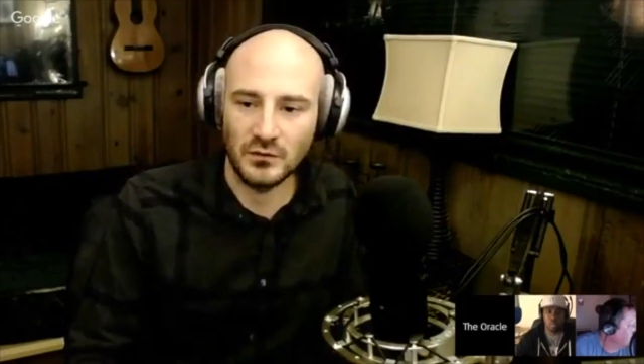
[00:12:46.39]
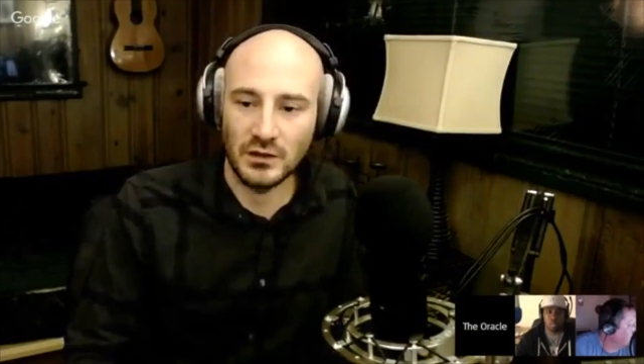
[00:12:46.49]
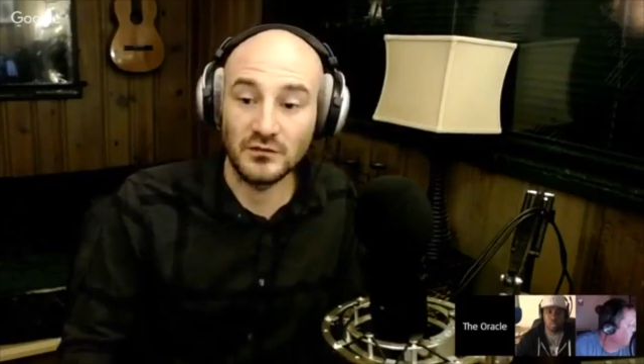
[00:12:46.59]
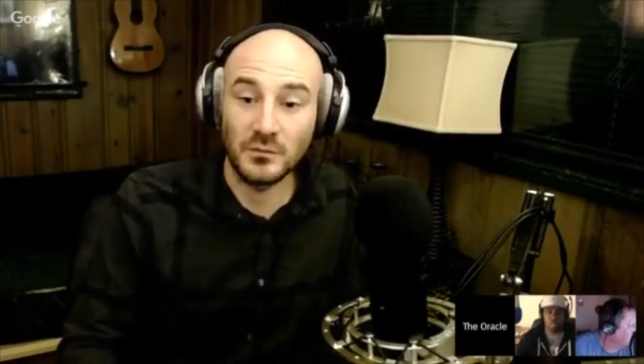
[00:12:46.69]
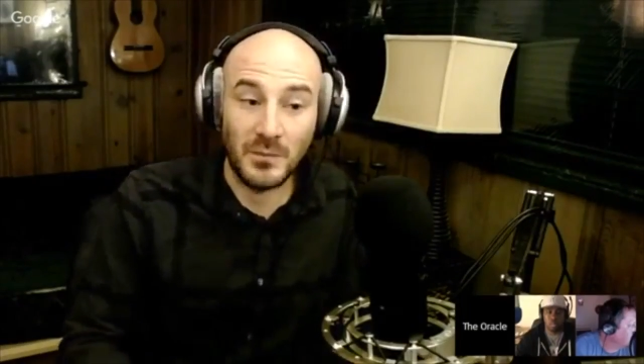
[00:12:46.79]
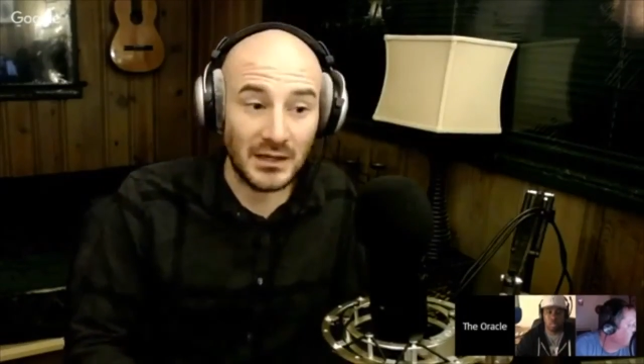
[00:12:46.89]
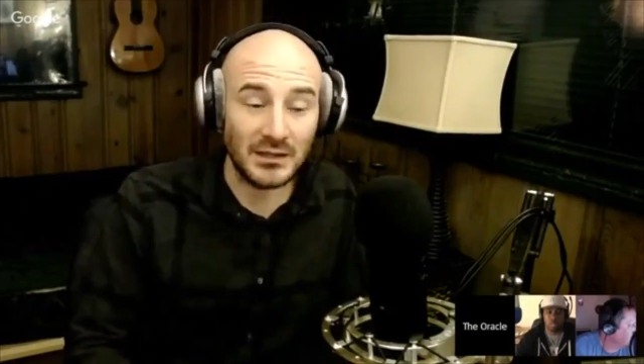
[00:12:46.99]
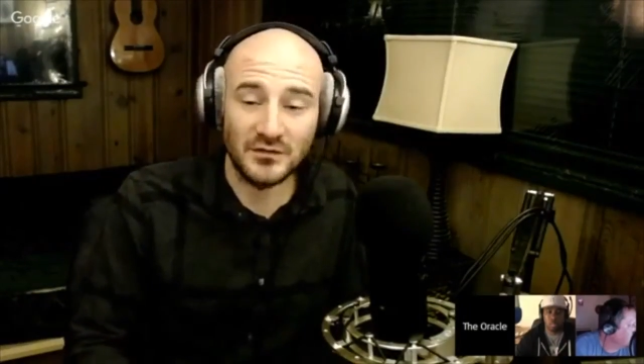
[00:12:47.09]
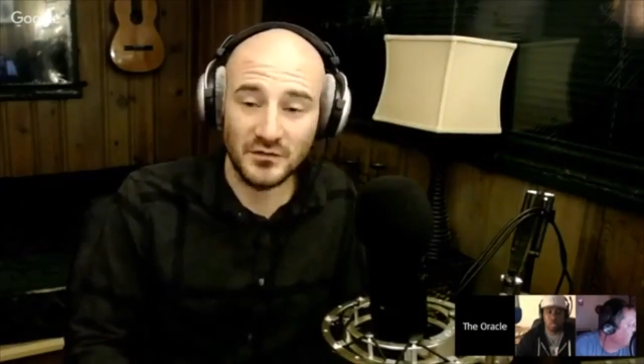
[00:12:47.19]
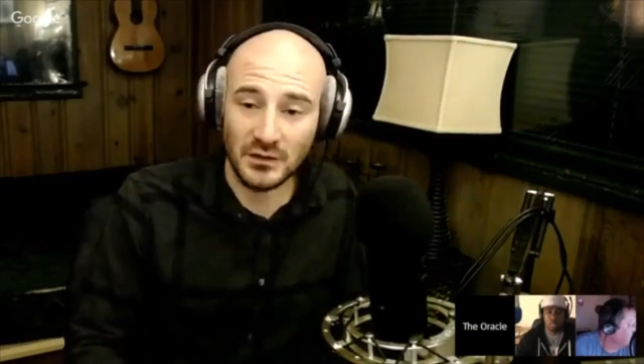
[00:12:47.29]
it's
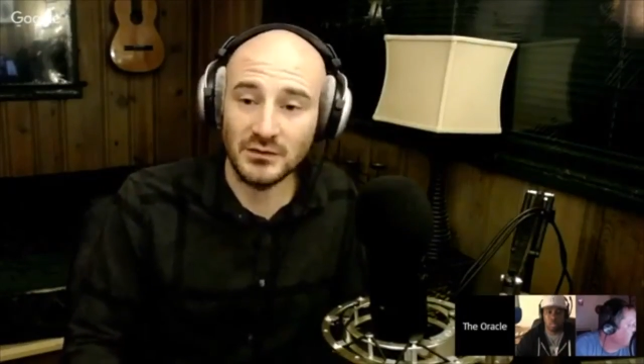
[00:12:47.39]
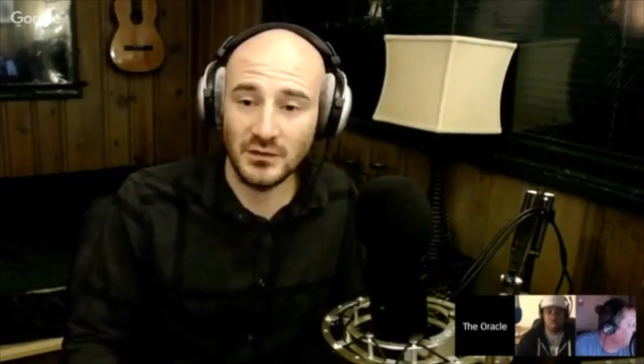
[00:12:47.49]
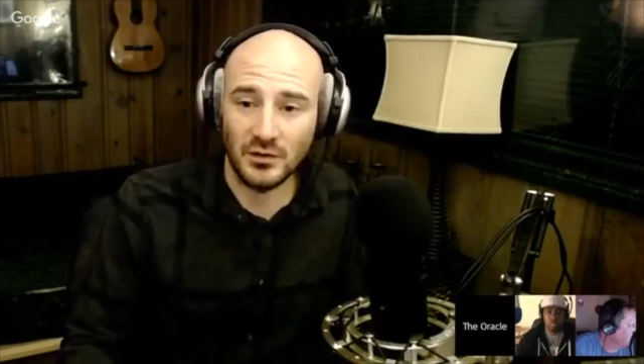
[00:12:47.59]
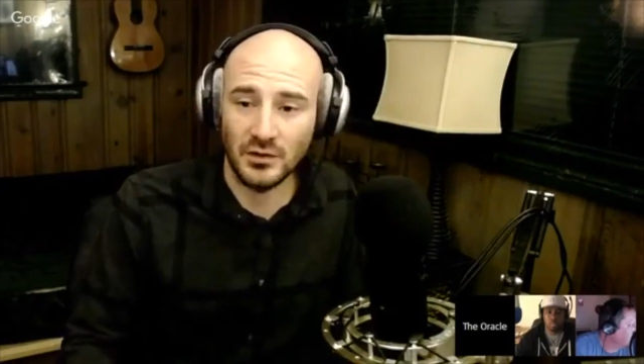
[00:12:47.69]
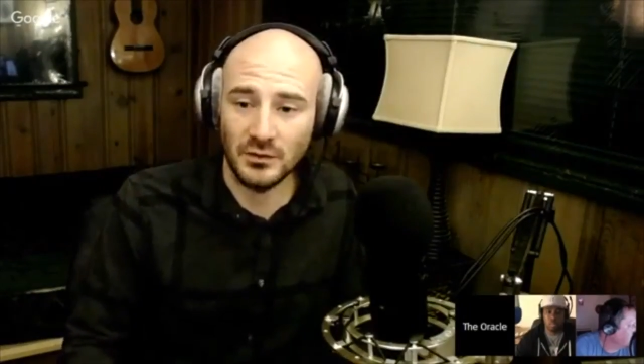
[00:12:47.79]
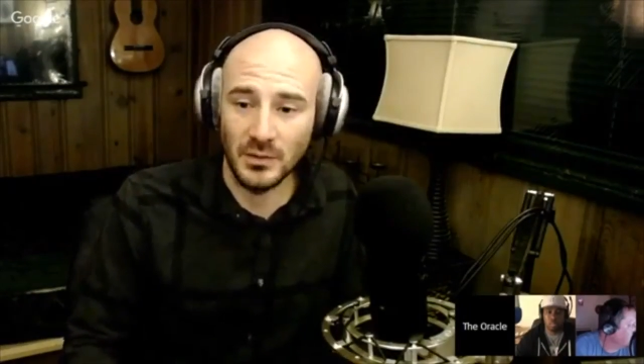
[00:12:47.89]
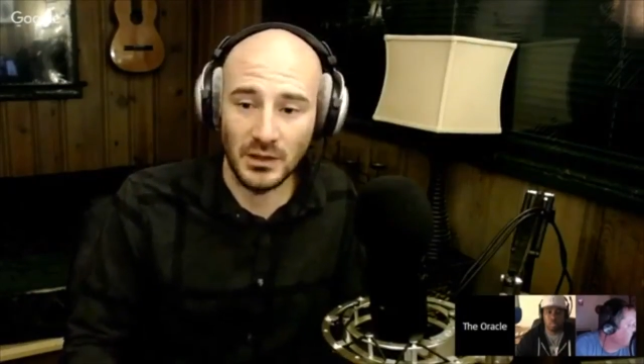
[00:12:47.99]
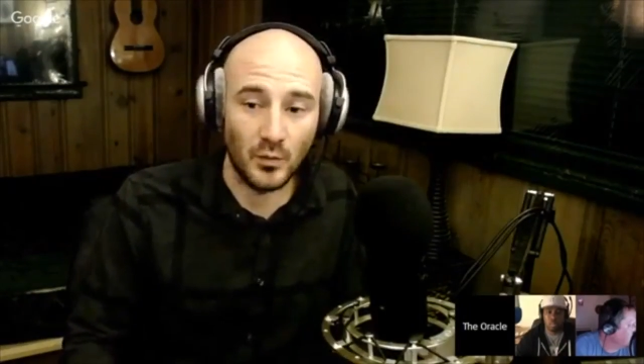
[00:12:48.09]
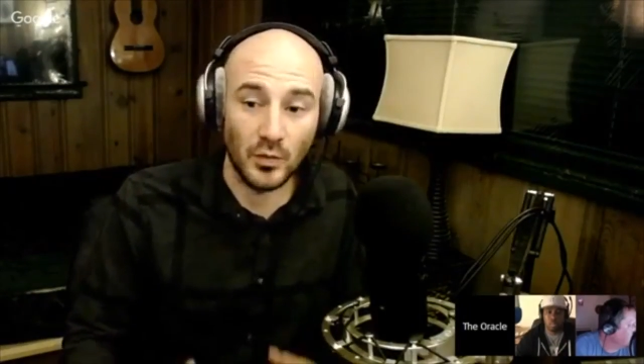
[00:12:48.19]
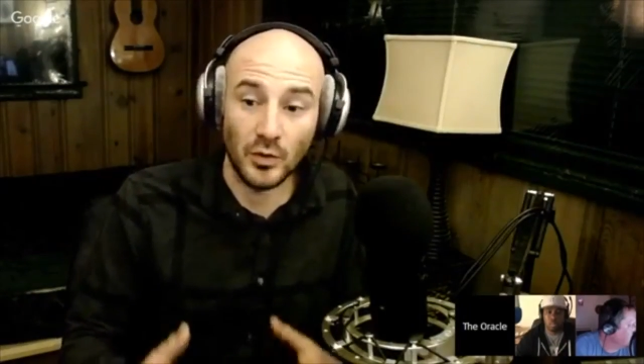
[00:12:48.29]
mainly sedentary,
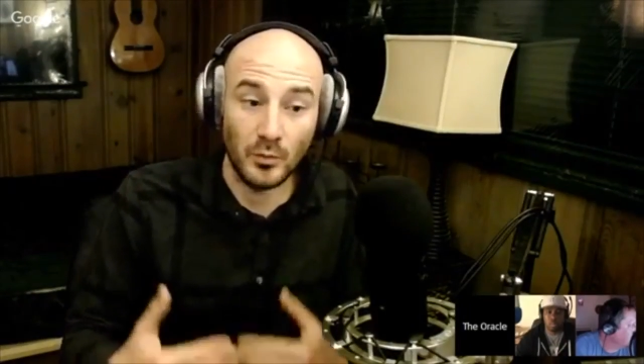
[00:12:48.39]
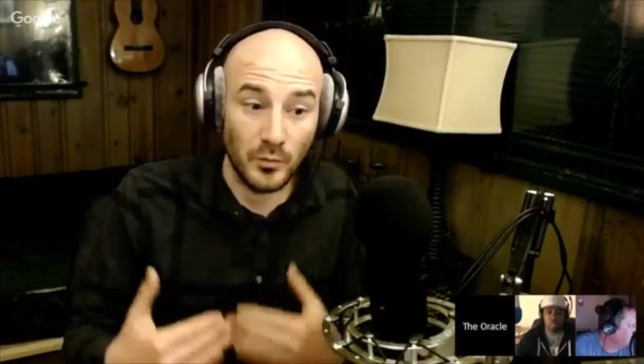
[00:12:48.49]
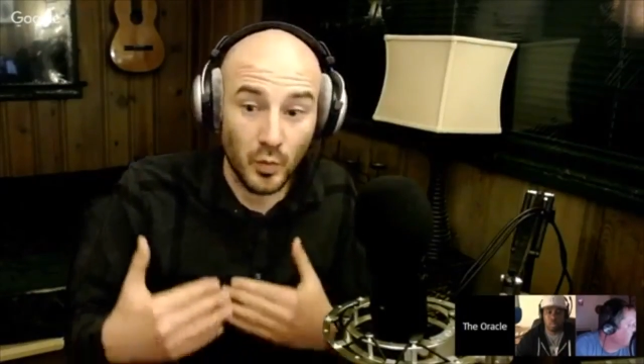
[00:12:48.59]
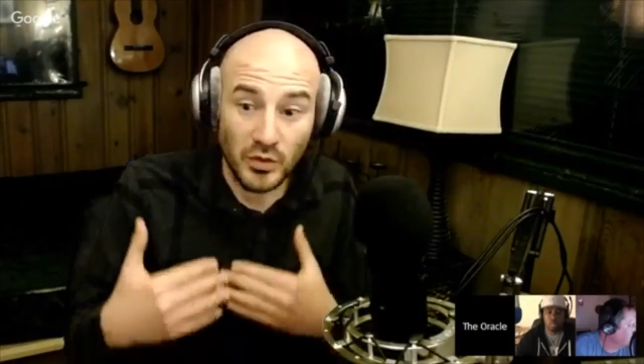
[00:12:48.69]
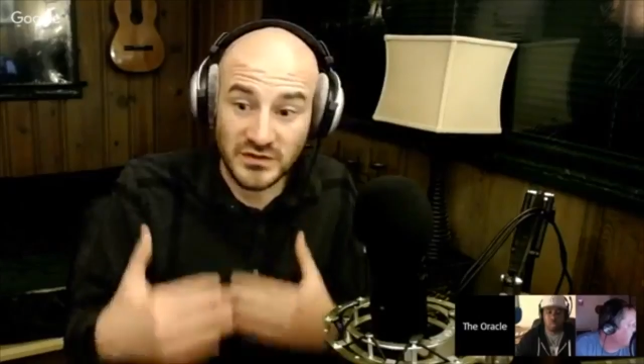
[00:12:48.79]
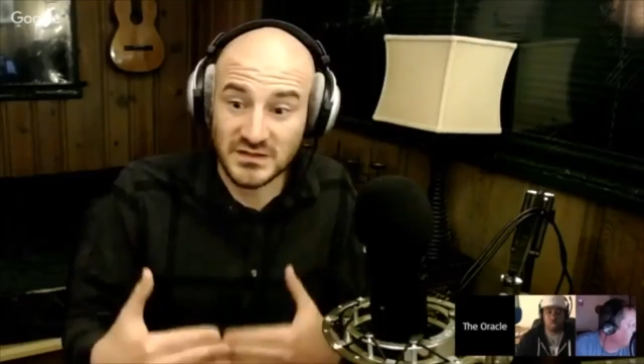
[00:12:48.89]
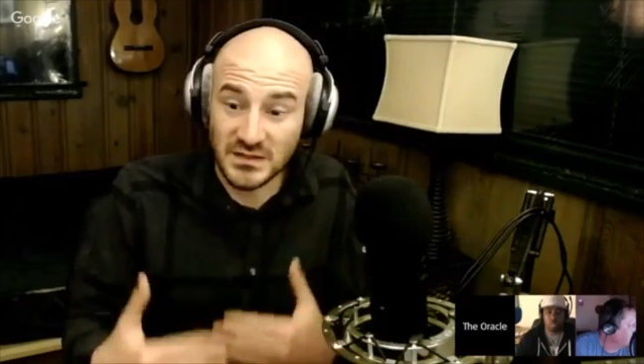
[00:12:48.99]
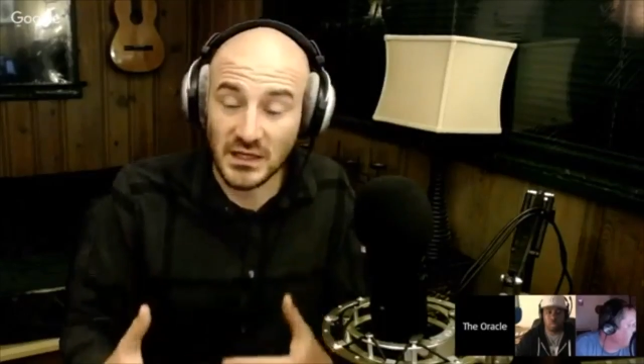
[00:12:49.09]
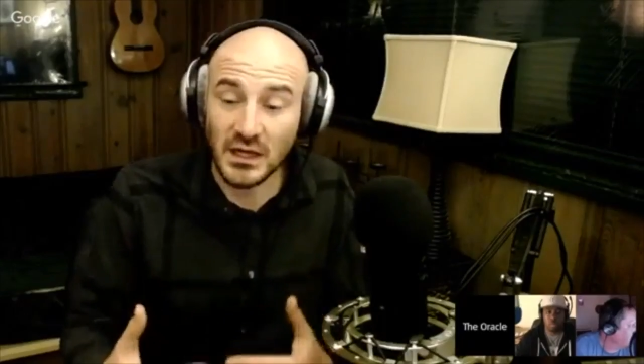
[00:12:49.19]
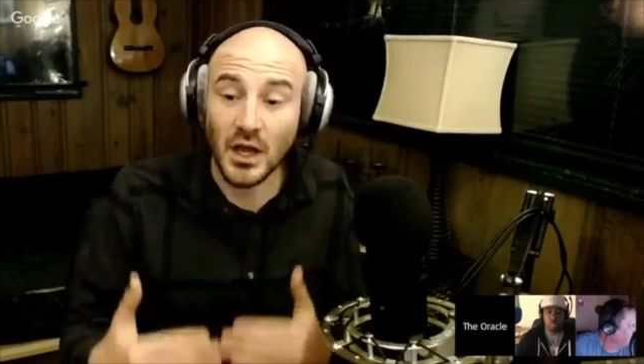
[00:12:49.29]
meaning we're sitting